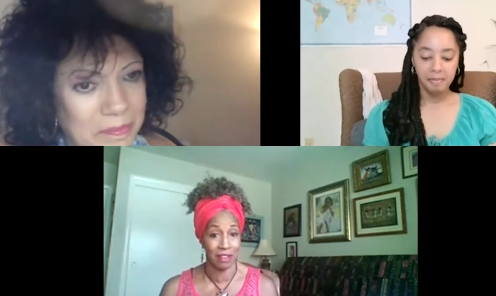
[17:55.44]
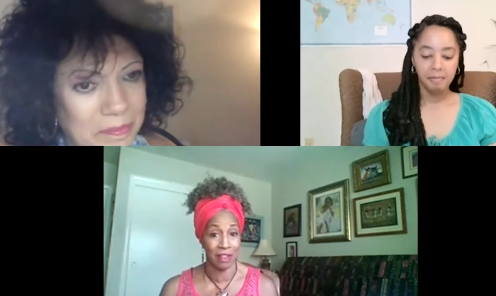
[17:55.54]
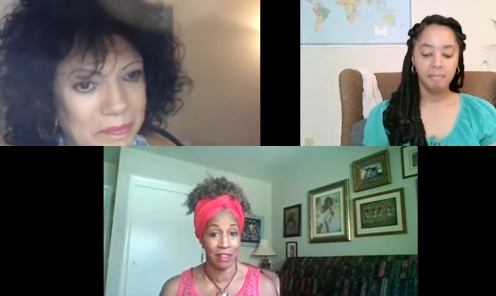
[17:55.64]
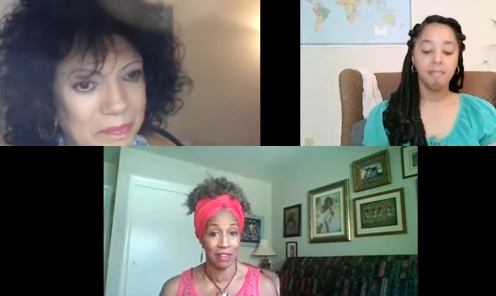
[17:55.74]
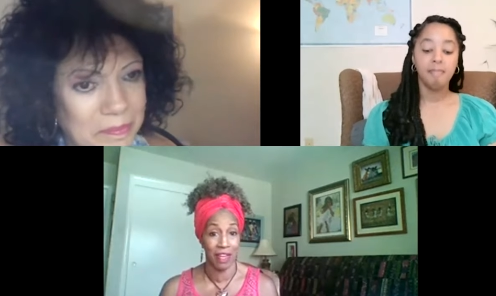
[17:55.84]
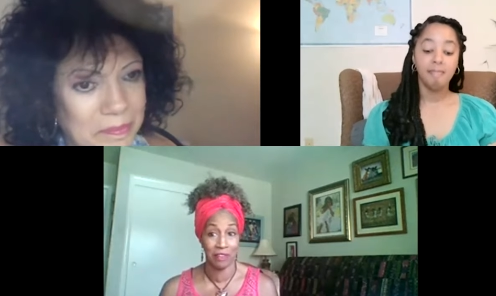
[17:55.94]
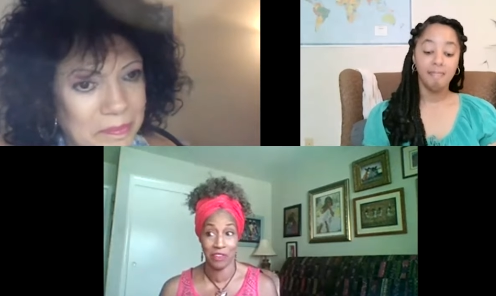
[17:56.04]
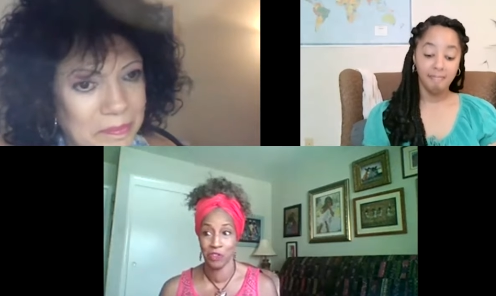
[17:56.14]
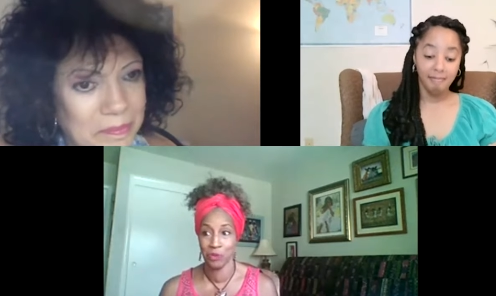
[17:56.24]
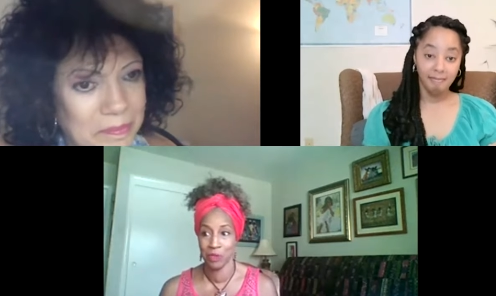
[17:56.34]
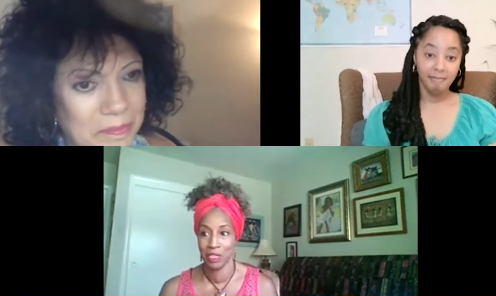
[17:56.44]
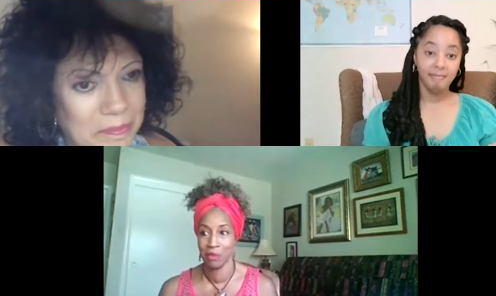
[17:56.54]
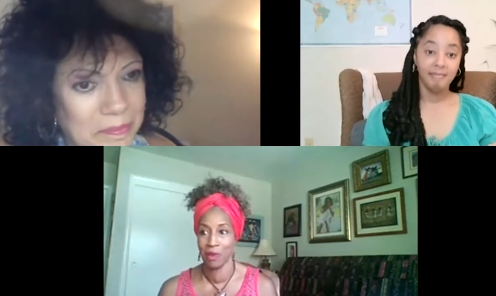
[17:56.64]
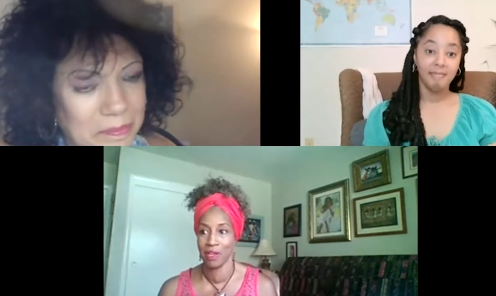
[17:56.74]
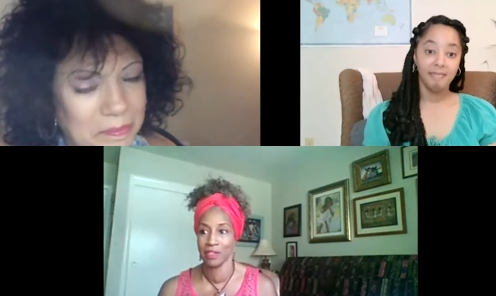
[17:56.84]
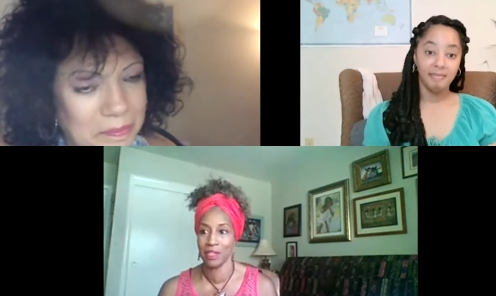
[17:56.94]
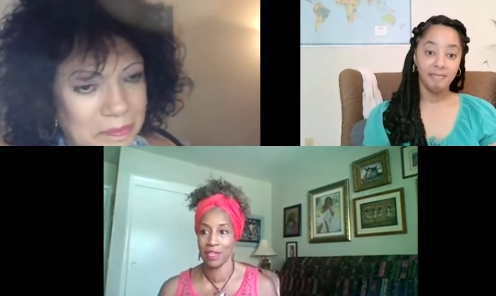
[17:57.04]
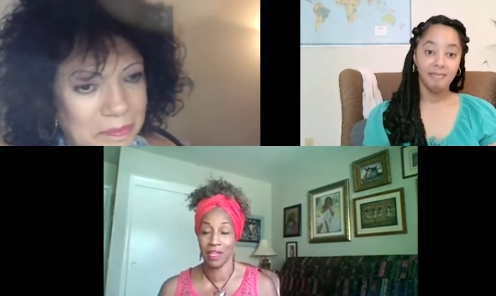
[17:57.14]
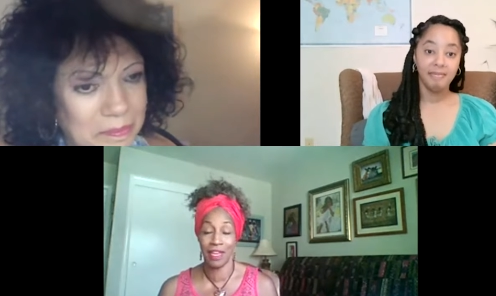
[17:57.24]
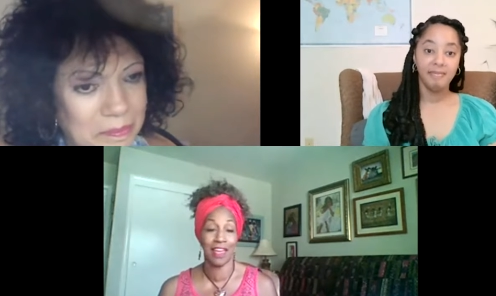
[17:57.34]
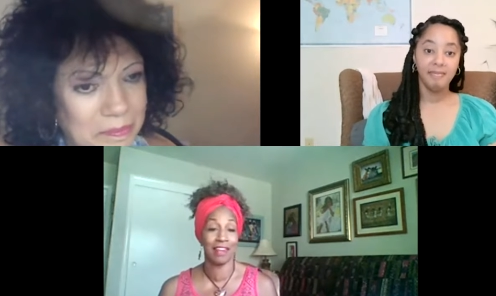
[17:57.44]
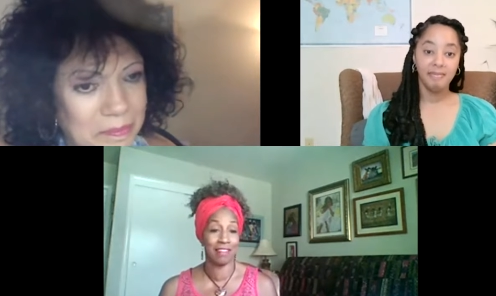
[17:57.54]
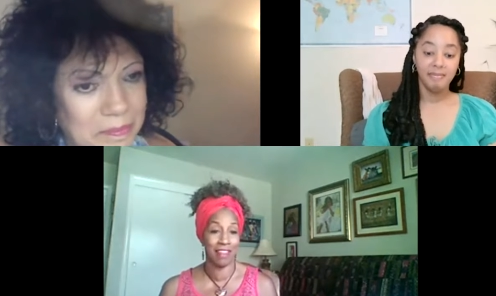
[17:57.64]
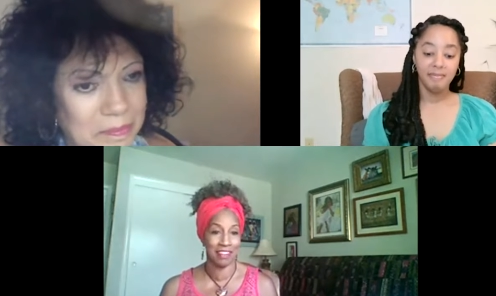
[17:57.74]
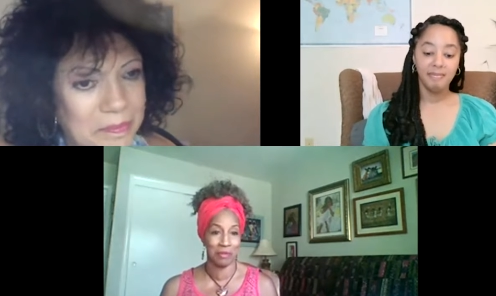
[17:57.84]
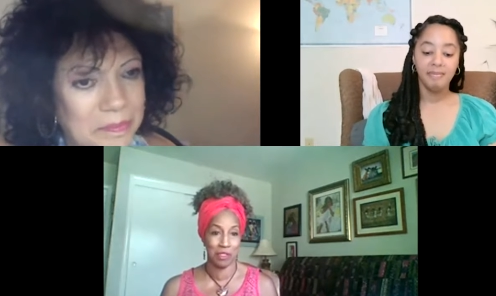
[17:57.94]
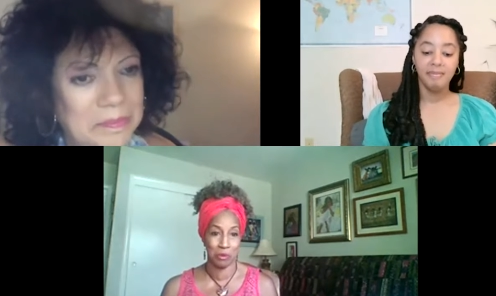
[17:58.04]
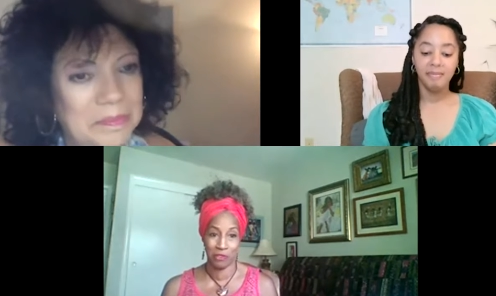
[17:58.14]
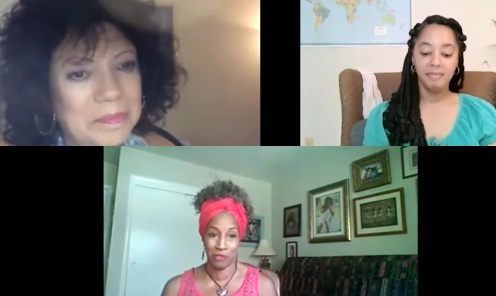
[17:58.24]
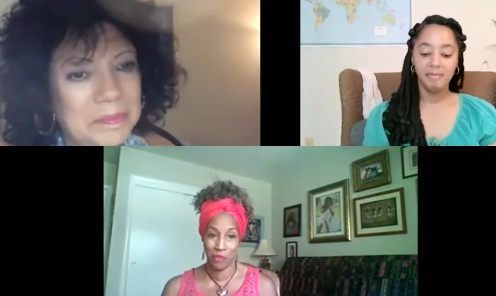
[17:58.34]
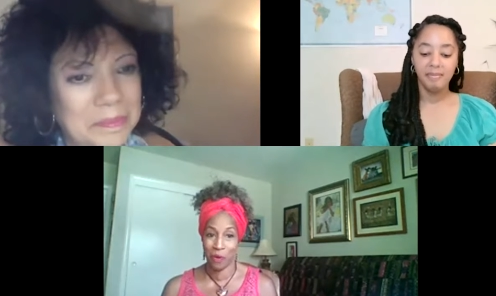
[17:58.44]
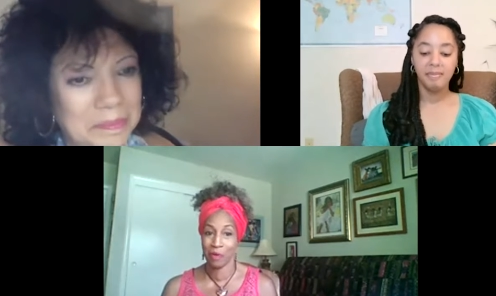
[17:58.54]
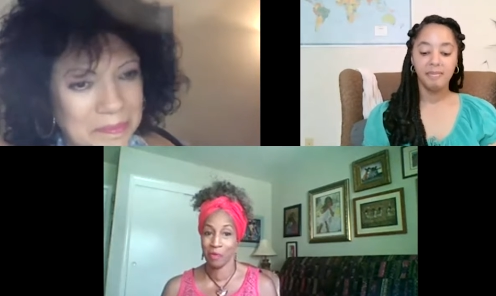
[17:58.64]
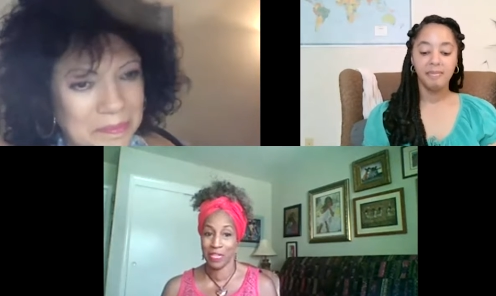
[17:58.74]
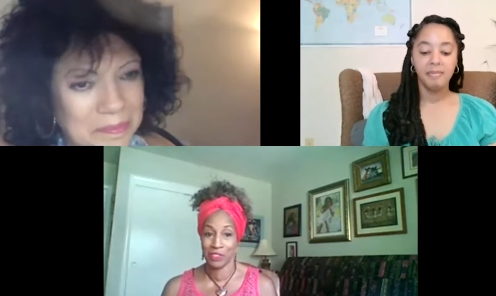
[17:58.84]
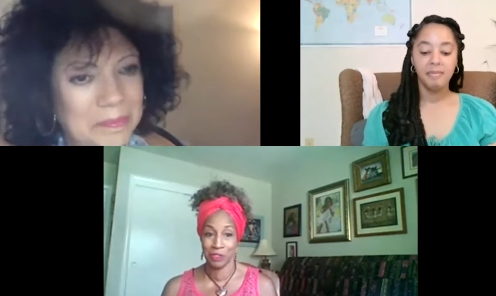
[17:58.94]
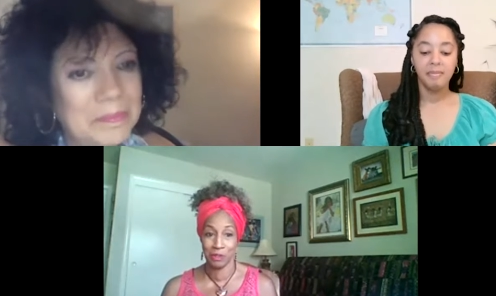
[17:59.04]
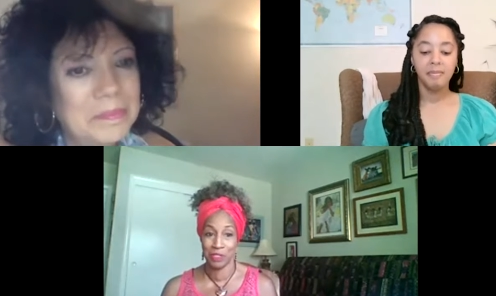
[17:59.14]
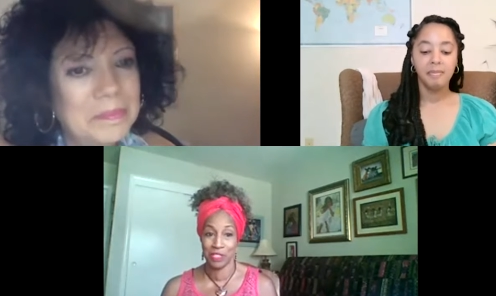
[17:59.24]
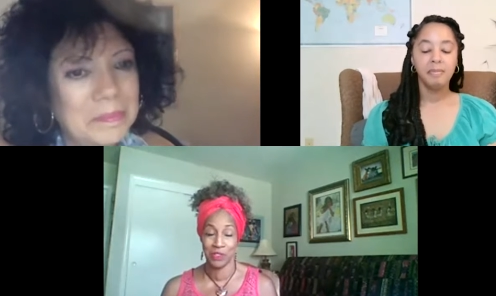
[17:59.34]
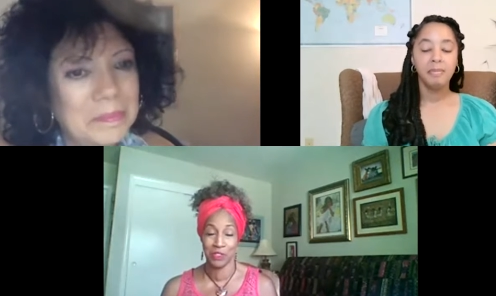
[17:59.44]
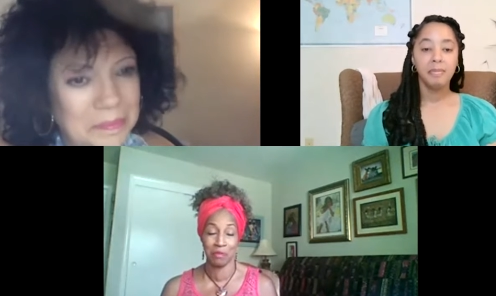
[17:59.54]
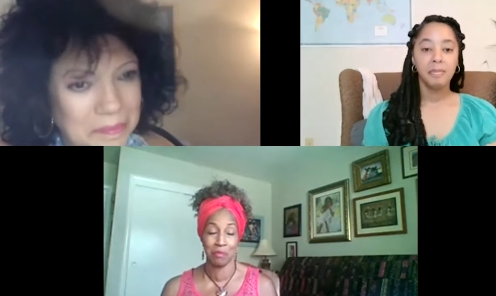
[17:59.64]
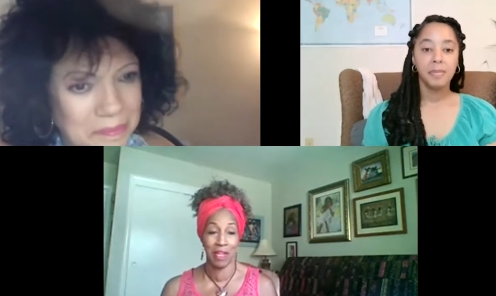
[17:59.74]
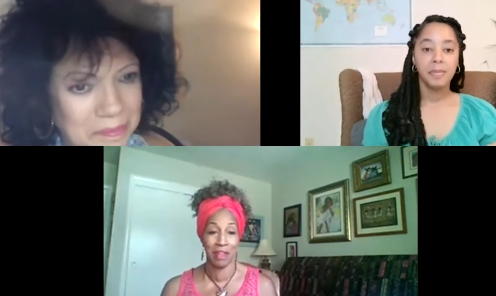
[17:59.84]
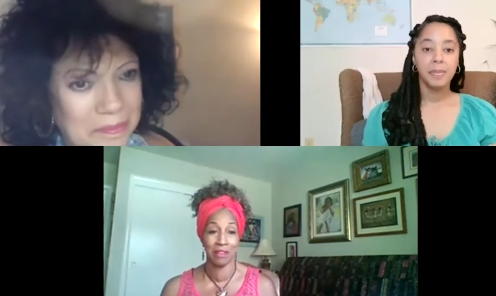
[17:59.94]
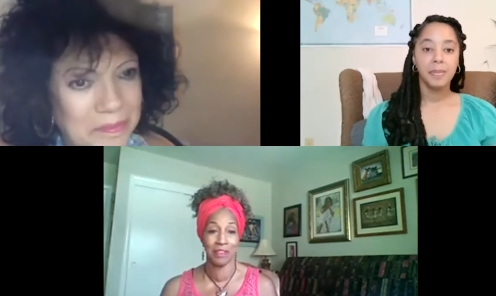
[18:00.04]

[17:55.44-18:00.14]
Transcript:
Speaker 1: a life that you really want. And as I mentioned before, ways to lose inches and pounds,